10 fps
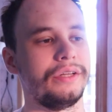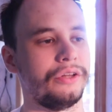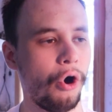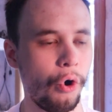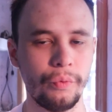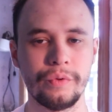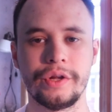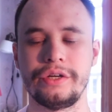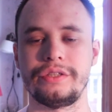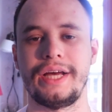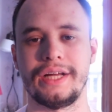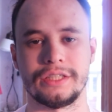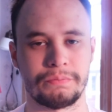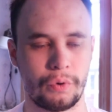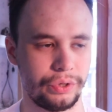The owners and
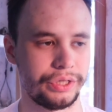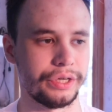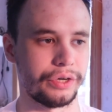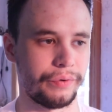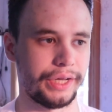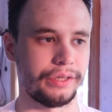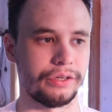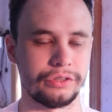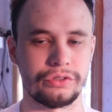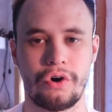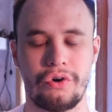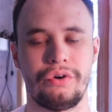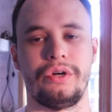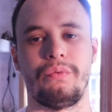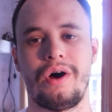sporting directors
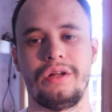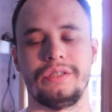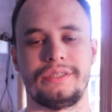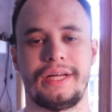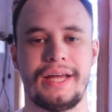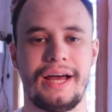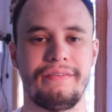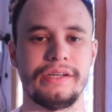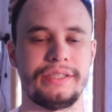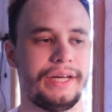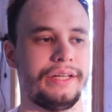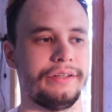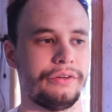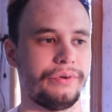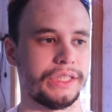are the ones that have a say in
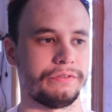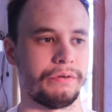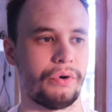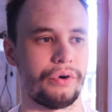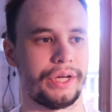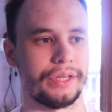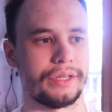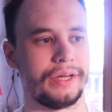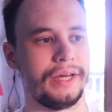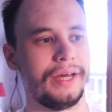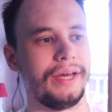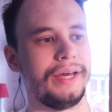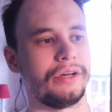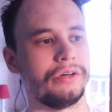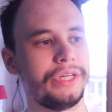the transfer market.
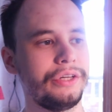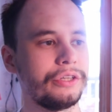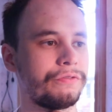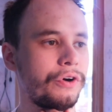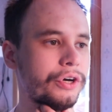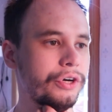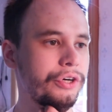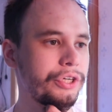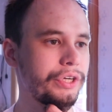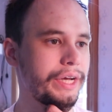Continues further,